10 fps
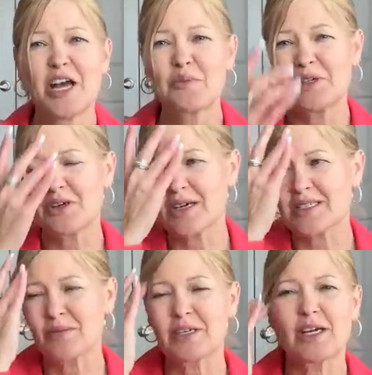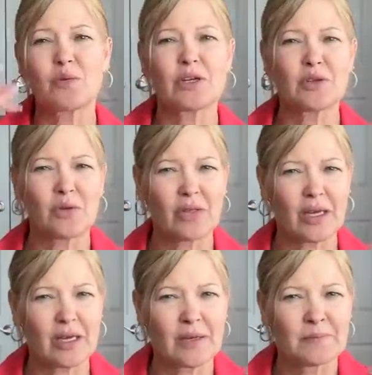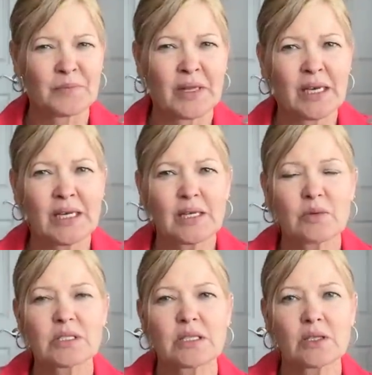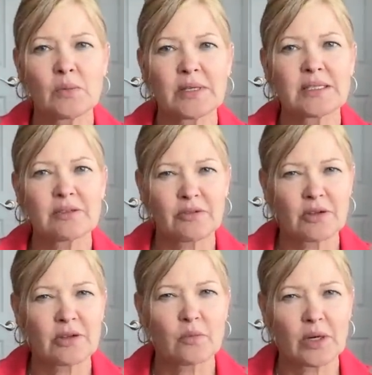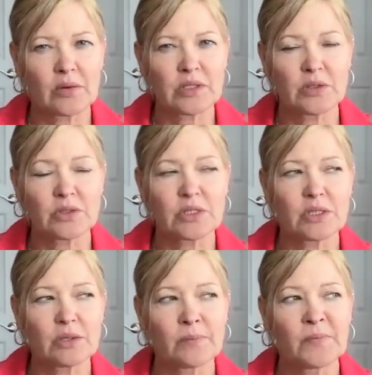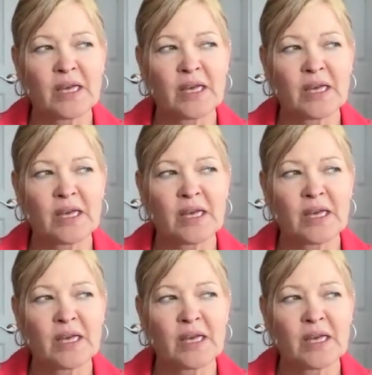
But you guys let me know what you think. It was a little bit different than what I was used to.